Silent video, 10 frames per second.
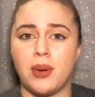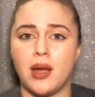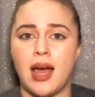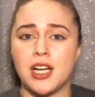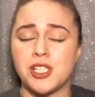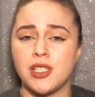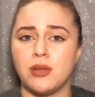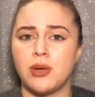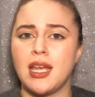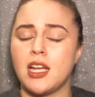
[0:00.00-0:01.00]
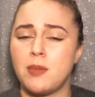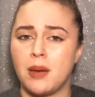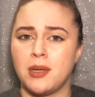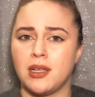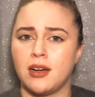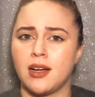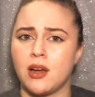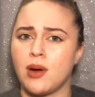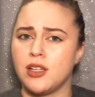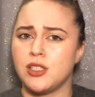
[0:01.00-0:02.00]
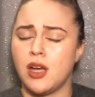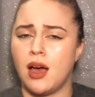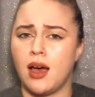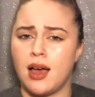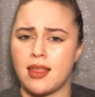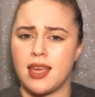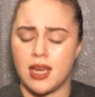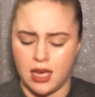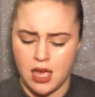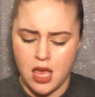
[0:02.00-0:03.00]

but actually regained popularity around, I think,